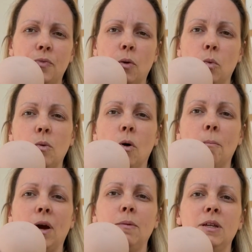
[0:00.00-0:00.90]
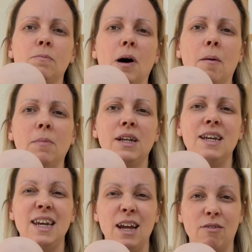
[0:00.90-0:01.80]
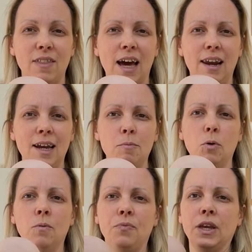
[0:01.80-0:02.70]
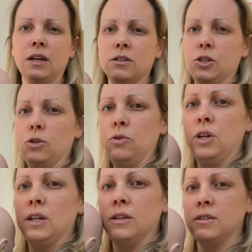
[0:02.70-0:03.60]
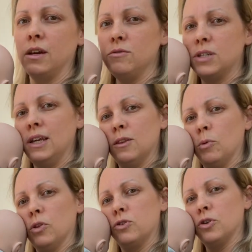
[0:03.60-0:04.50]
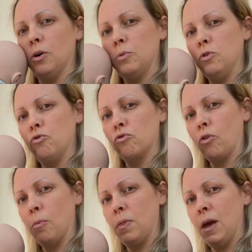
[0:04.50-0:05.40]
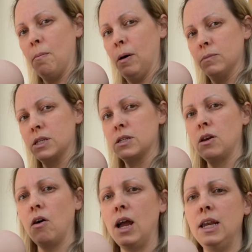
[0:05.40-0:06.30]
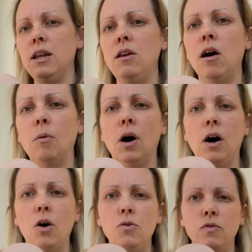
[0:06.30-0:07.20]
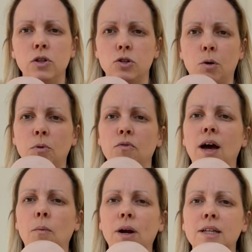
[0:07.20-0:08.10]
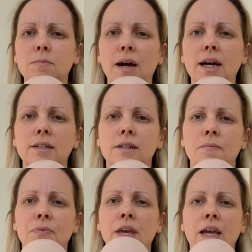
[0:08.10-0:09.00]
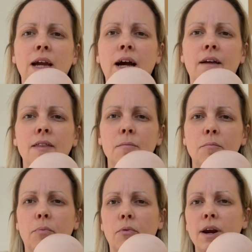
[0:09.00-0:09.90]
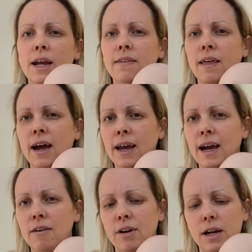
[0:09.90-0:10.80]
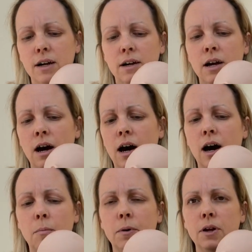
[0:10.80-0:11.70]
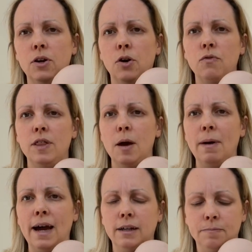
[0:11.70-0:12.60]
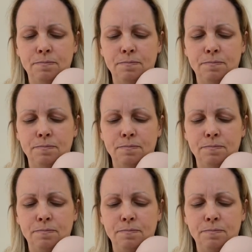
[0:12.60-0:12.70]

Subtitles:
We want baby's bum nearer that label. So you don't sit them on the top, you drop their bum slightly lower over the top of that waistband and then bring that carrier up and over their back.